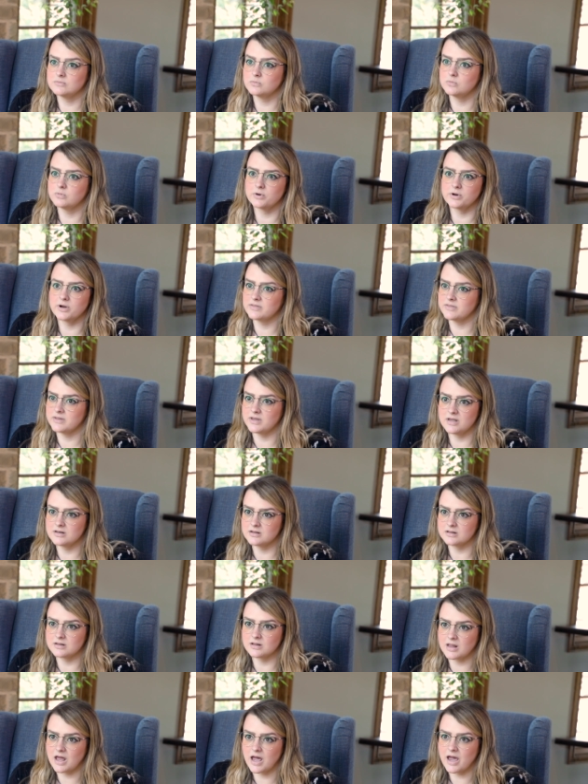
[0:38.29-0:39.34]
we're at the end
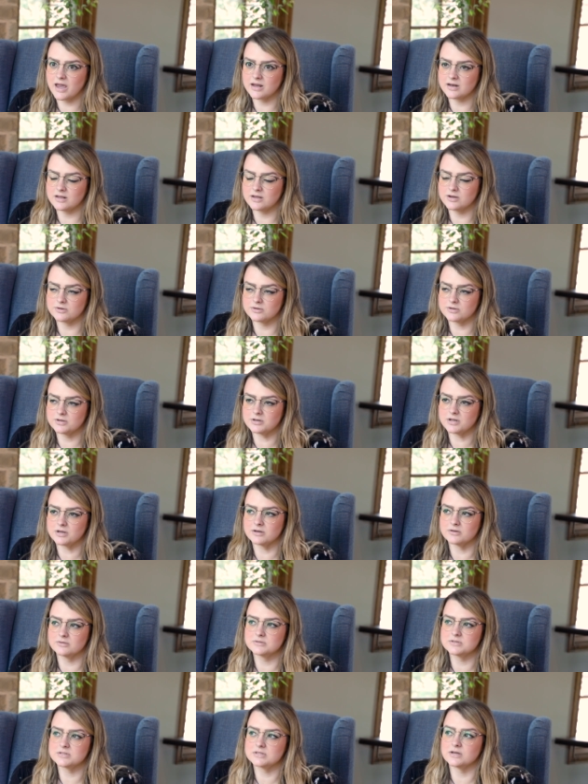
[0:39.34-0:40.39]
of the line here, you
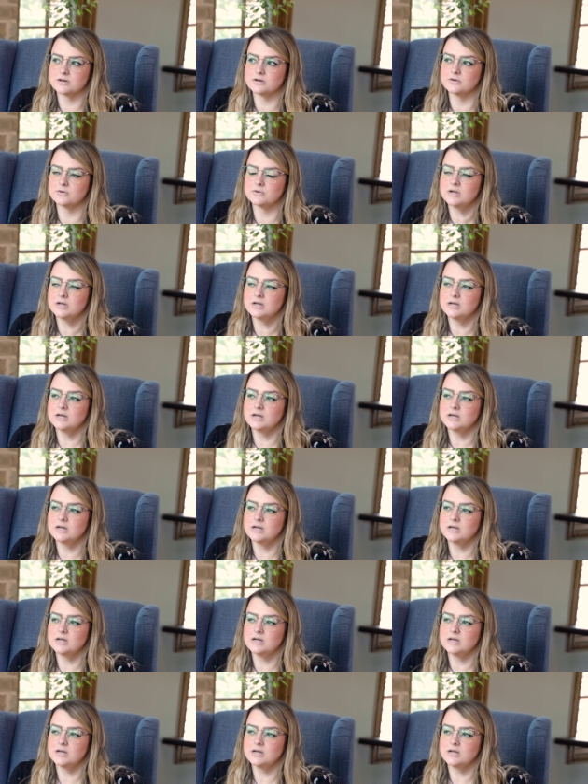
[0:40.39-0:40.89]
know, so.